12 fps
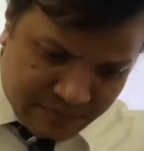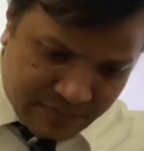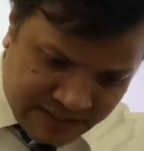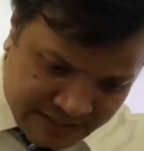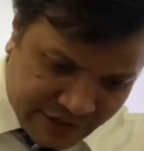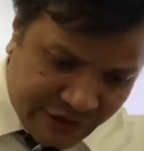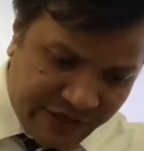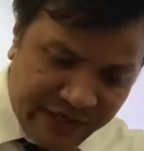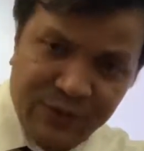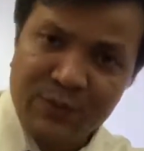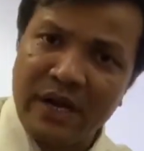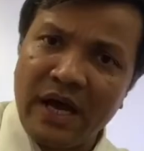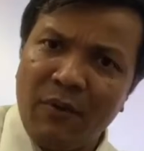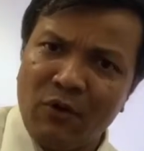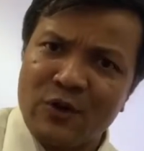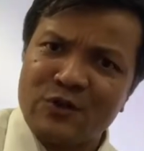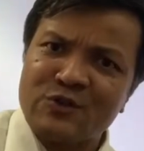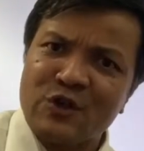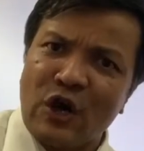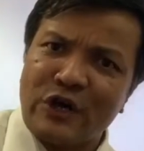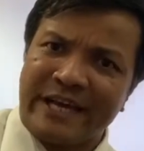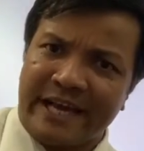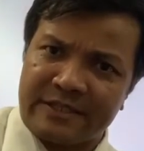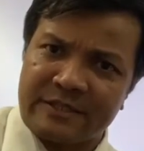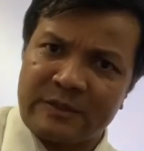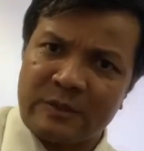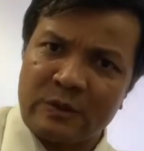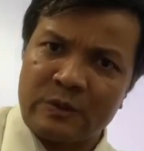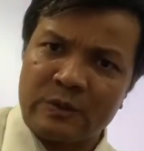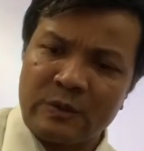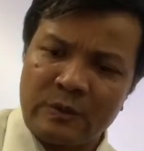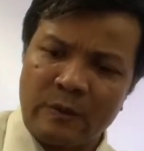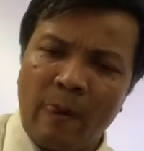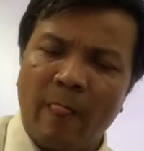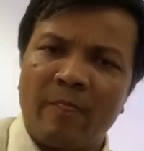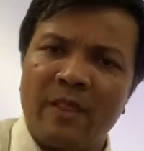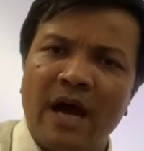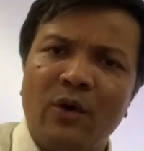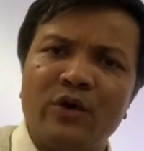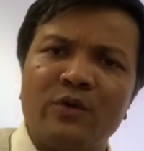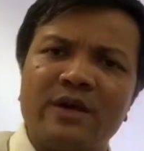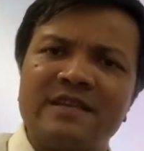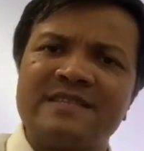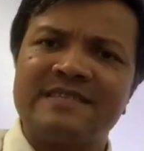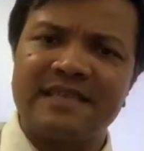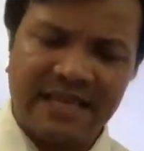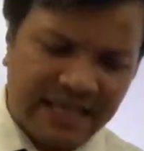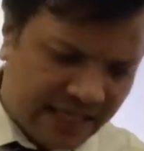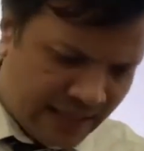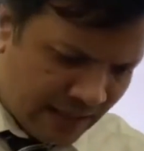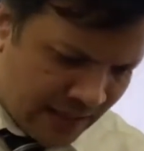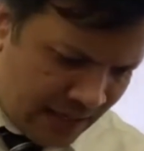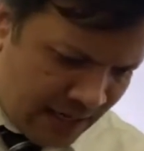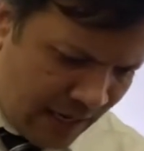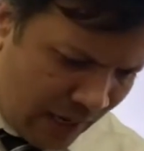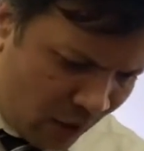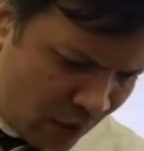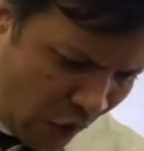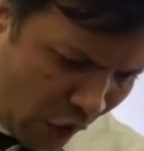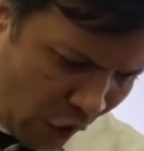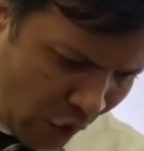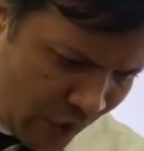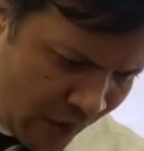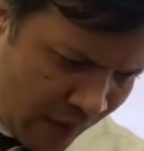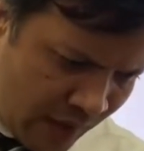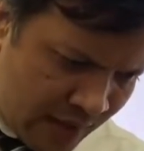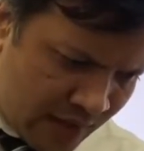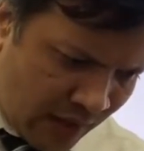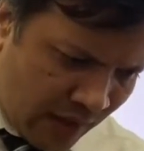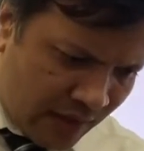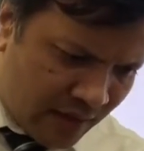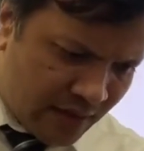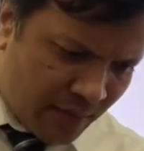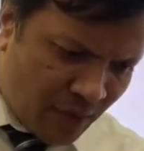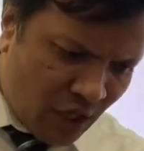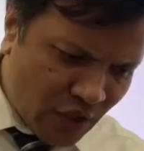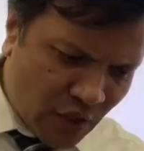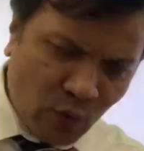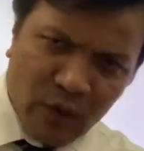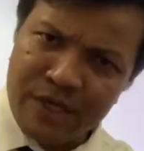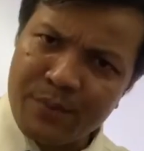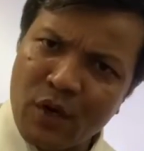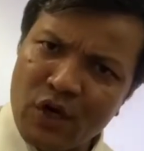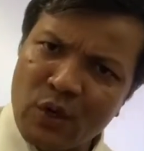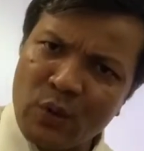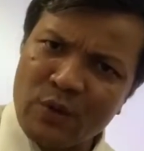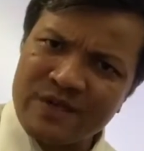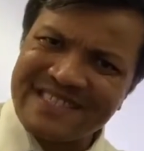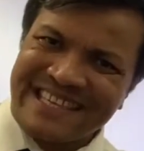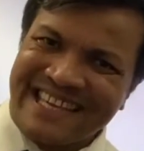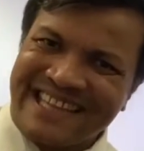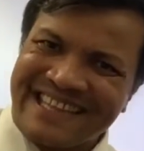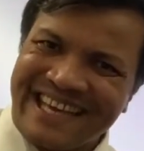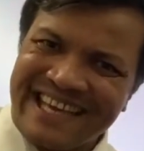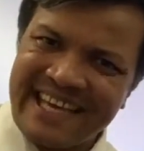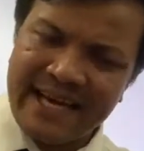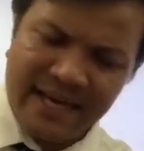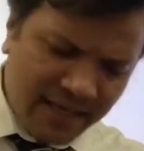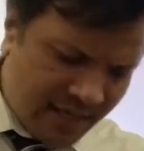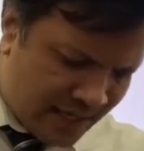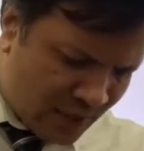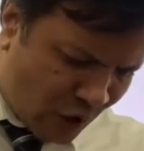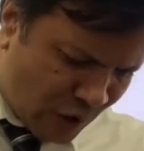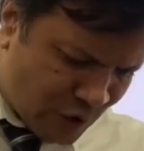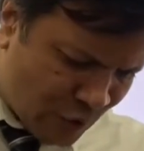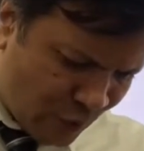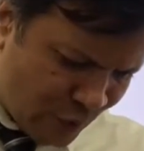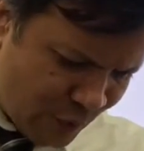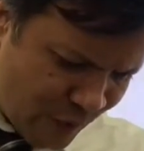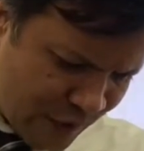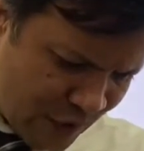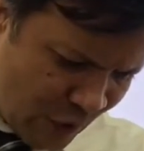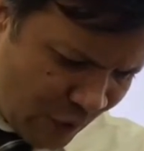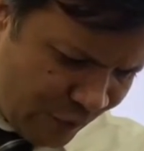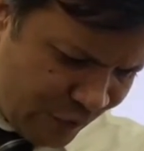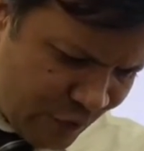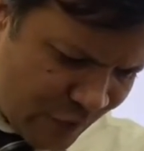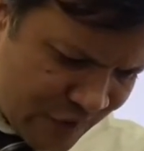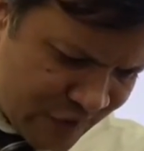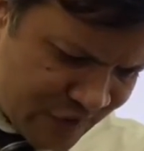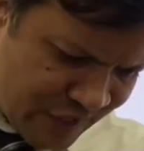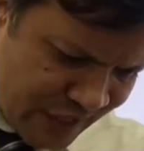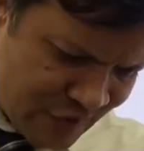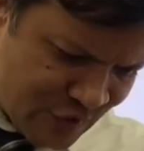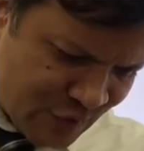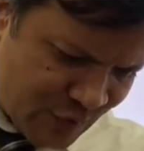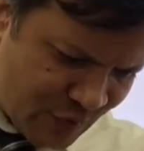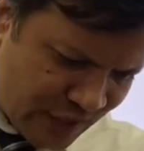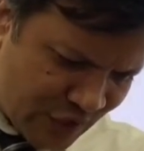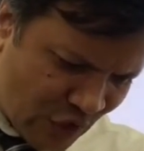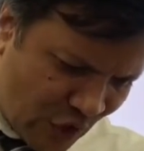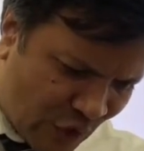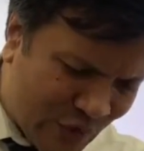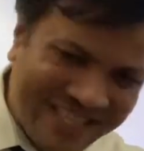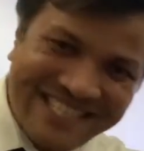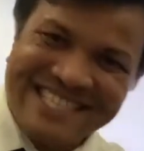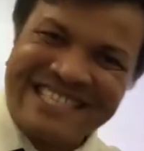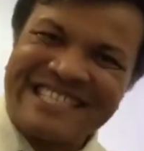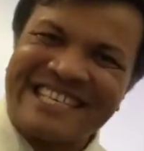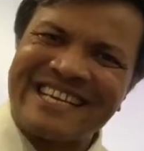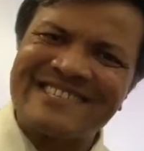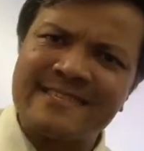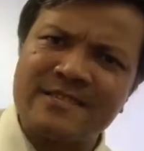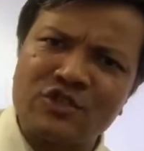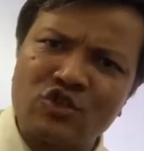it creates parabola. You saw that. Now we want to see how long the bottle, water bottle was in the air and also we want to know a few other things. We want to know the distance is